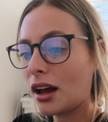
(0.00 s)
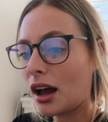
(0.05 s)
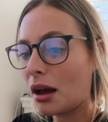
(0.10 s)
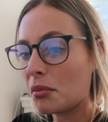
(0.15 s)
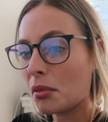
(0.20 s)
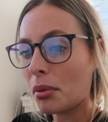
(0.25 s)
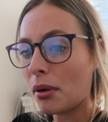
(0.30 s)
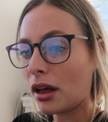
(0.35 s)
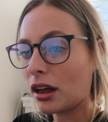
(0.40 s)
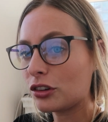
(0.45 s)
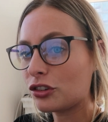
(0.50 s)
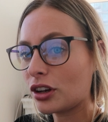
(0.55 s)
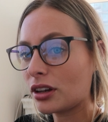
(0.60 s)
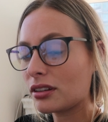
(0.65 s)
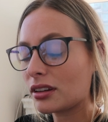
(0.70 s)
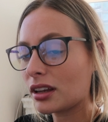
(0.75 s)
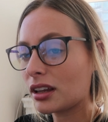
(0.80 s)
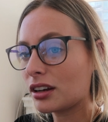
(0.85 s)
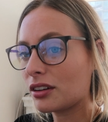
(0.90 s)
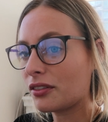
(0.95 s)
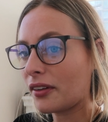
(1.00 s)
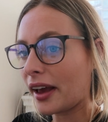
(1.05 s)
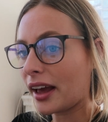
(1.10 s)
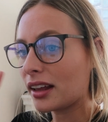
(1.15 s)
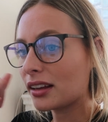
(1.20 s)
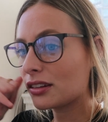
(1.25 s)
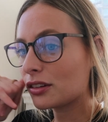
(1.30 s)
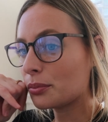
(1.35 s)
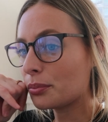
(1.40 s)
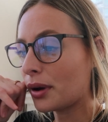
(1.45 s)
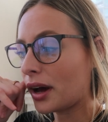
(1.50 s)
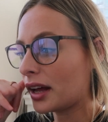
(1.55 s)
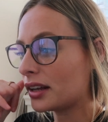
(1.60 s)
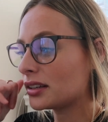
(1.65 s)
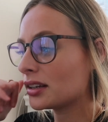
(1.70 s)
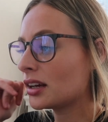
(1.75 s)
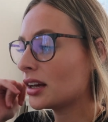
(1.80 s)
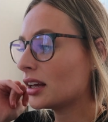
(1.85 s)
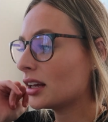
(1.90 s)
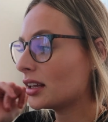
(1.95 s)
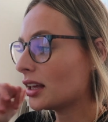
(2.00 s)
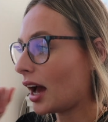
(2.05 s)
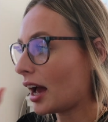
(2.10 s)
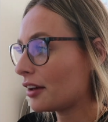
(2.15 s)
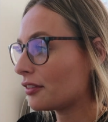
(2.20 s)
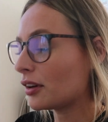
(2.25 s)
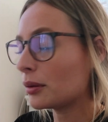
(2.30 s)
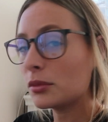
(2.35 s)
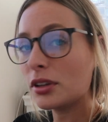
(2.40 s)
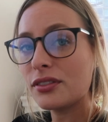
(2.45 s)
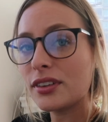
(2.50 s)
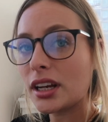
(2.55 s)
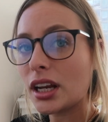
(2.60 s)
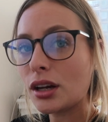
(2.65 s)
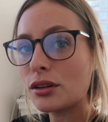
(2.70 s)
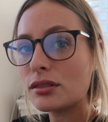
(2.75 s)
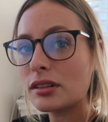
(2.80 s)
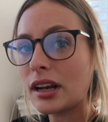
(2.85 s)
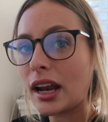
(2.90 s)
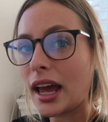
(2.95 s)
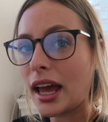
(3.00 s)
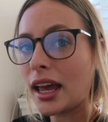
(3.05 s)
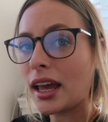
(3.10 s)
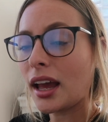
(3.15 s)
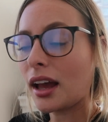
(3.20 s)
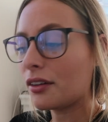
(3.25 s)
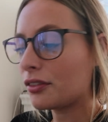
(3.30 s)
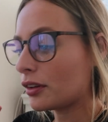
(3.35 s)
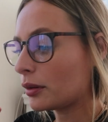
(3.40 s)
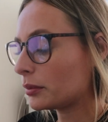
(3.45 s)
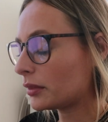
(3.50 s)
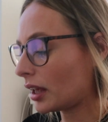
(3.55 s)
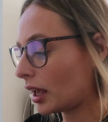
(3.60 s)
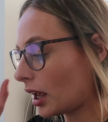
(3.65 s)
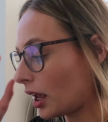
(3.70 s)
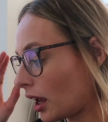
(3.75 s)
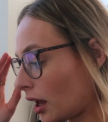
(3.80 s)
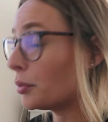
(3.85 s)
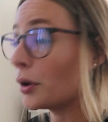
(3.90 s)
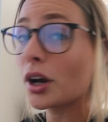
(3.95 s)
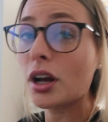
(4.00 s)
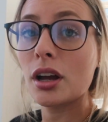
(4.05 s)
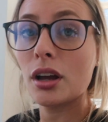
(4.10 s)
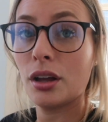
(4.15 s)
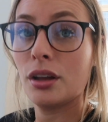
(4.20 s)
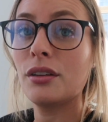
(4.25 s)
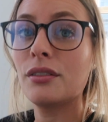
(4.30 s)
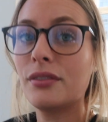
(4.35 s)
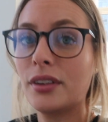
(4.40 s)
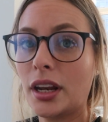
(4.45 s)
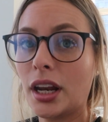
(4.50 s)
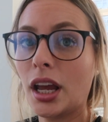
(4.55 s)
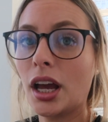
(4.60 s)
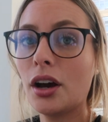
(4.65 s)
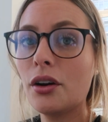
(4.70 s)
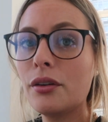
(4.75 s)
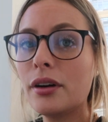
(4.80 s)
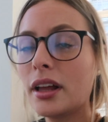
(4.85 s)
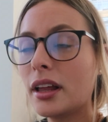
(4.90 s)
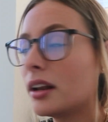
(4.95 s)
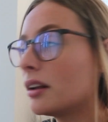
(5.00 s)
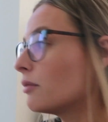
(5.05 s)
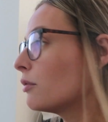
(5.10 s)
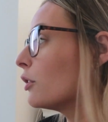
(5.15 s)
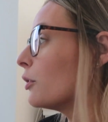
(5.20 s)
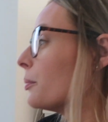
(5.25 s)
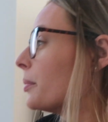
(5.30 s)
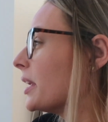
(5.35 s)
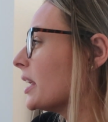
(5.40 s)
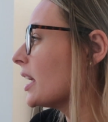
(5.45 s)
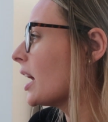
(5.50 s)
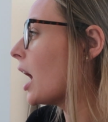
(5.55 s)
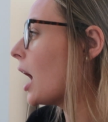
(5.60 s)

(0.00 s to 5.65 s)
I'm apologizing in advance, but I filmed a video today. I filmed a book video. It will be